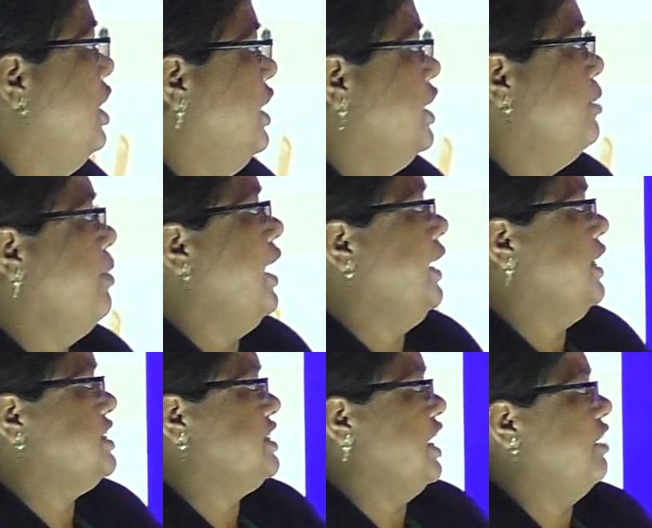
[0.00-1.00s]
Demand
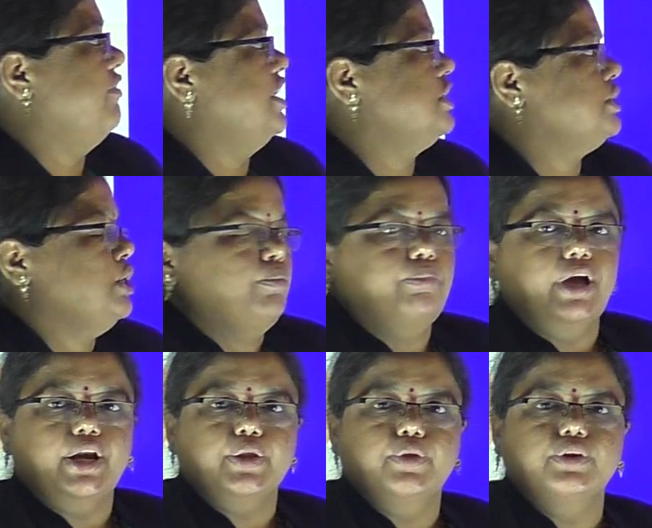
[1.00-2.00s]
is always
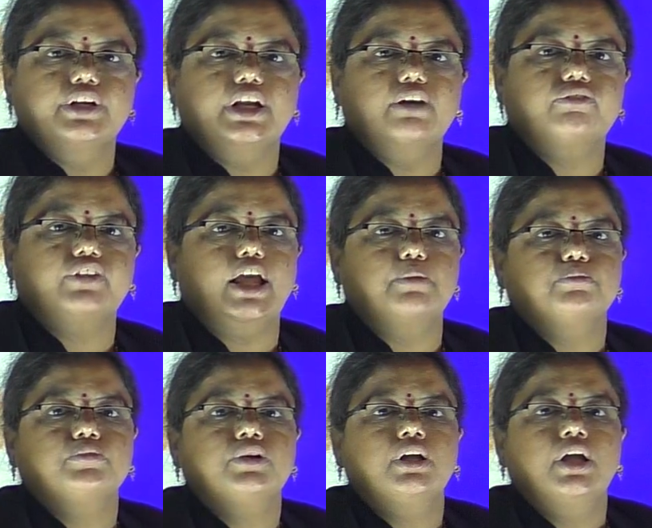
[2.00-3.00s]
per unit of time,
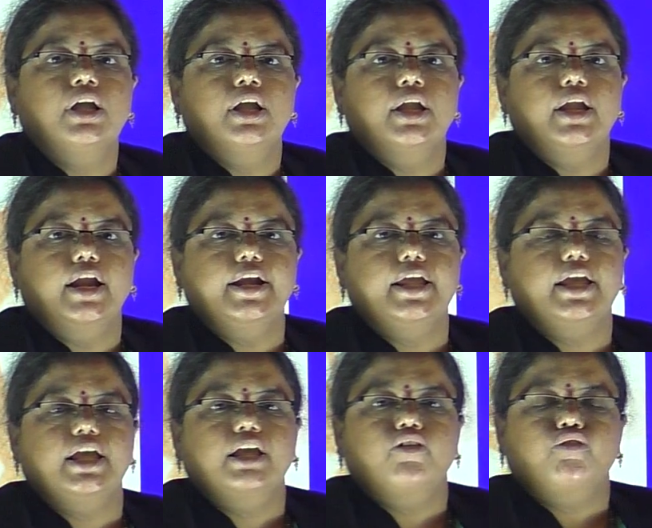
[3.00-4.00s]
a
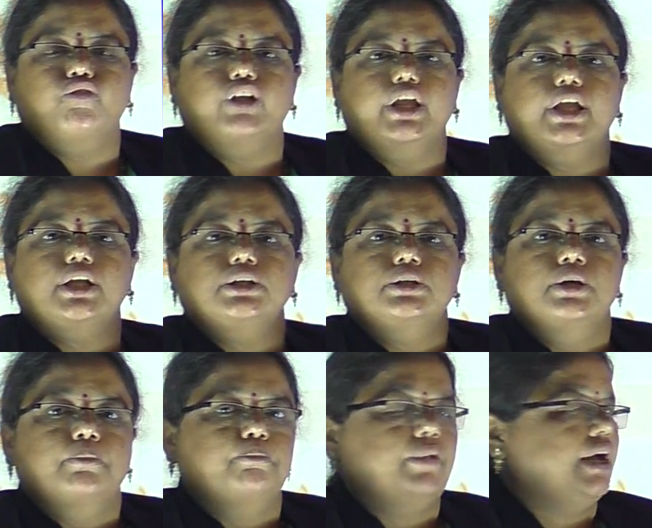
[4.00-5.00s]
day, week,
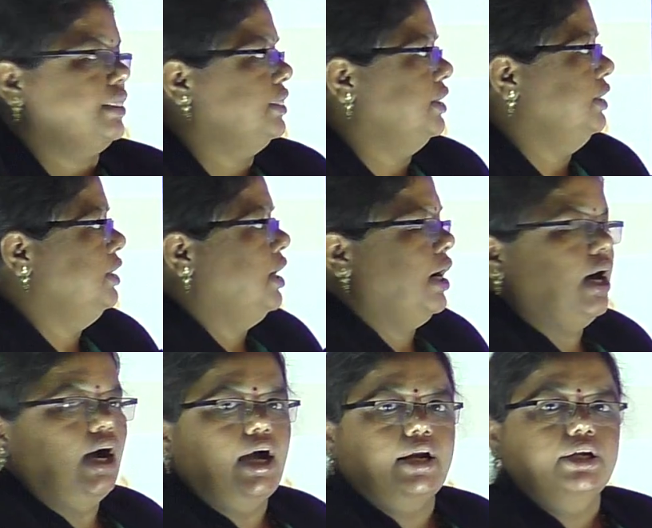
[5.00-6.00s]
month
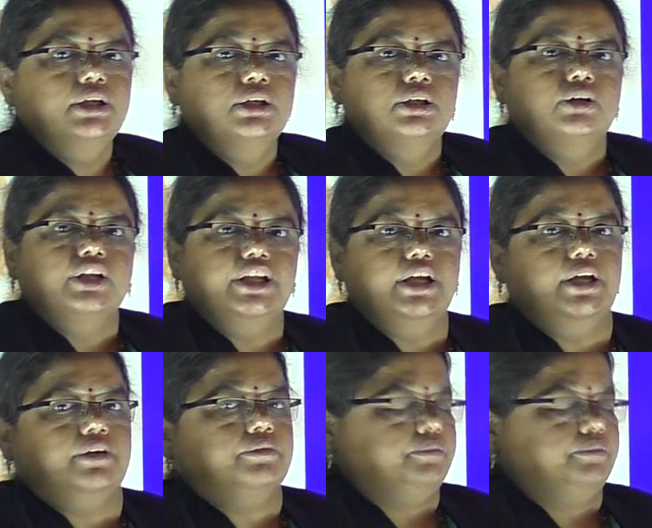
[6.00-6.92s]
or year.